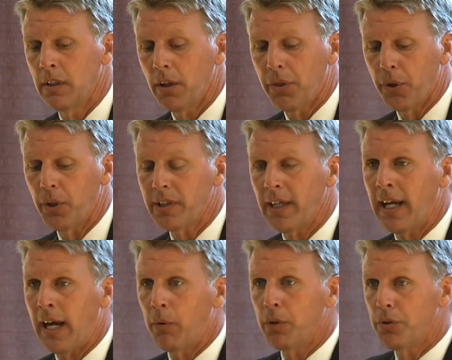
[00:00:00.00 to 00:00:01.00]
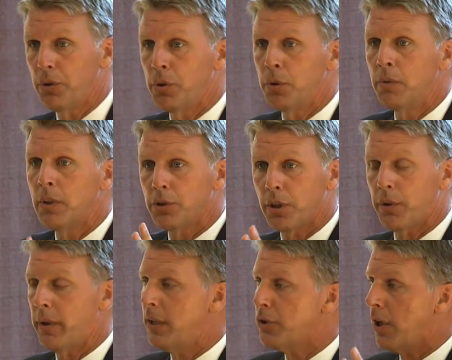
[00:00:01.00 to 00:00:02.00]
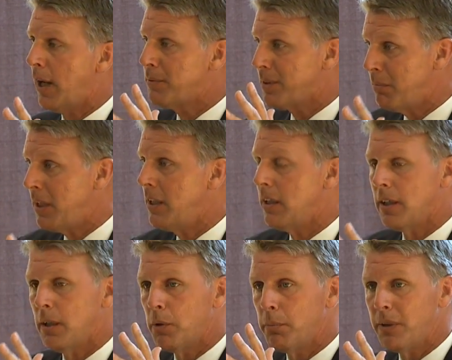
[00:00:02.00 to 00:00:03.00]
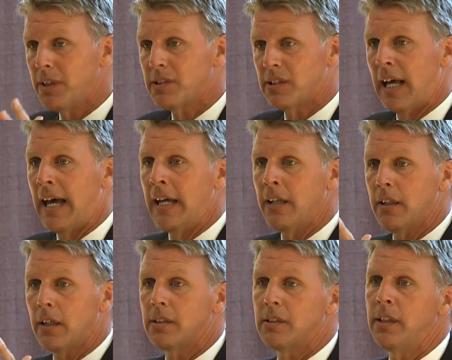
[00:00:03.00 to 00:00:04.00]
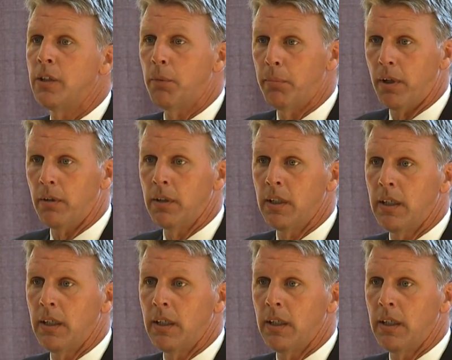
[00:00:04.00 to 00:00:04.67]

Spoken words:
The third thing I would do to create jobs immediately would be to sign the casino bill